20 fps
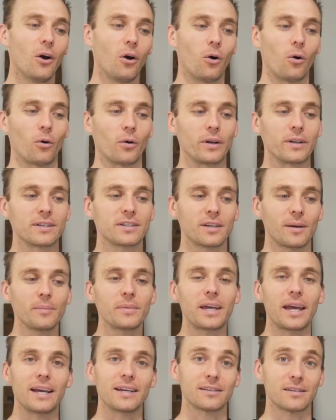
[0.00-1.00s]
Or in some
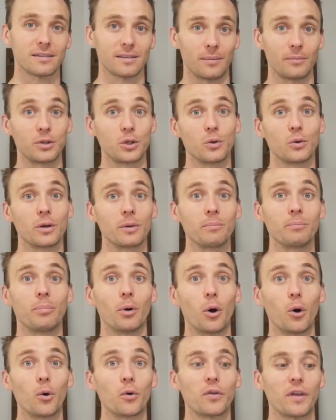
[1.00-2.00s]
cases, I'm doing
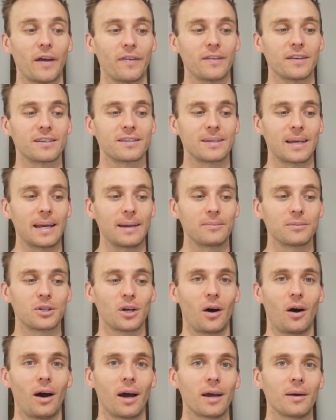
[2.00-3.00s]
both at the same
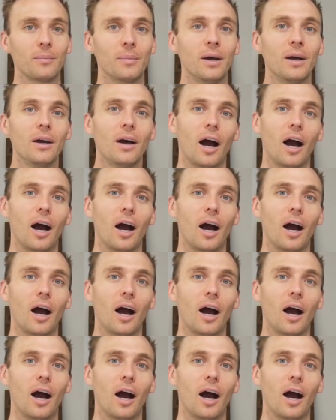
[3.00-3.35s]
time.